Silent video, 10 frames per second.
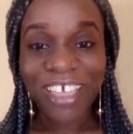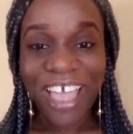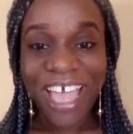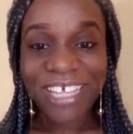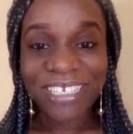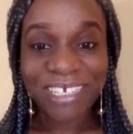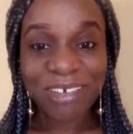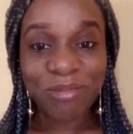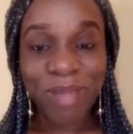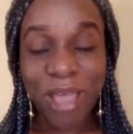And
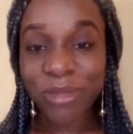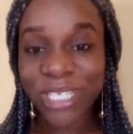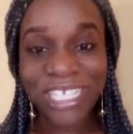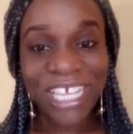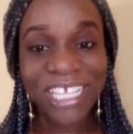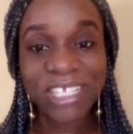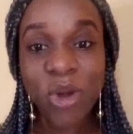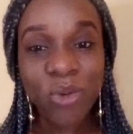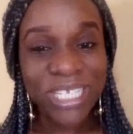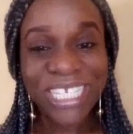I must say, it's
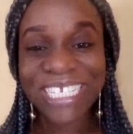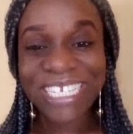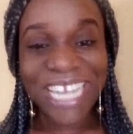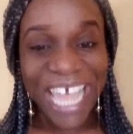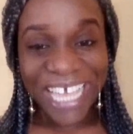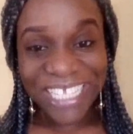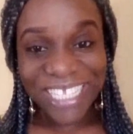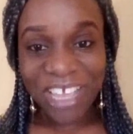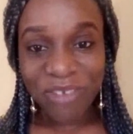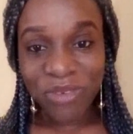always a
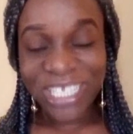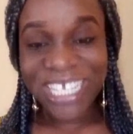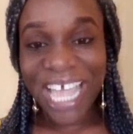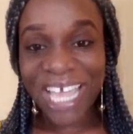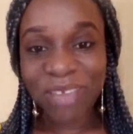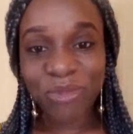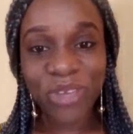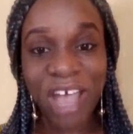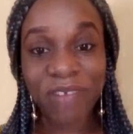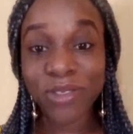delight every time we
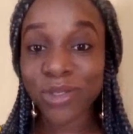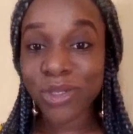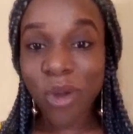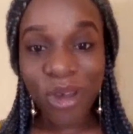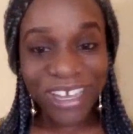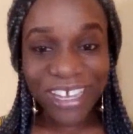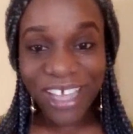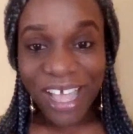have to talk.